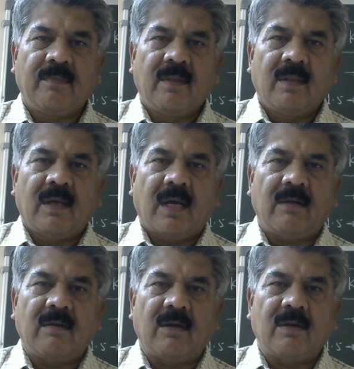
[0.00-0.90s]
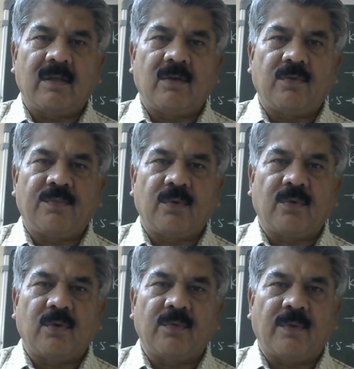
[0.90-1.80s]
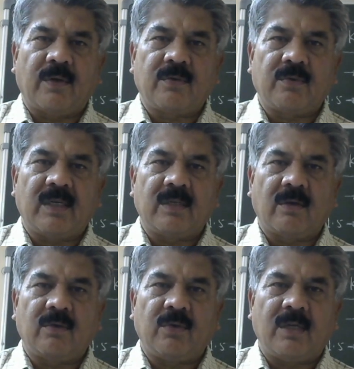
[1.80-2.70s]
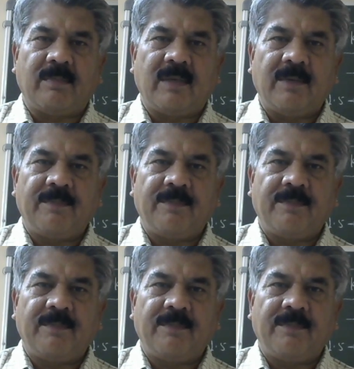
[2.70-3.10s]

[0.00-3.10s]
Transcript: I have launched a useful course for students on UDEMY.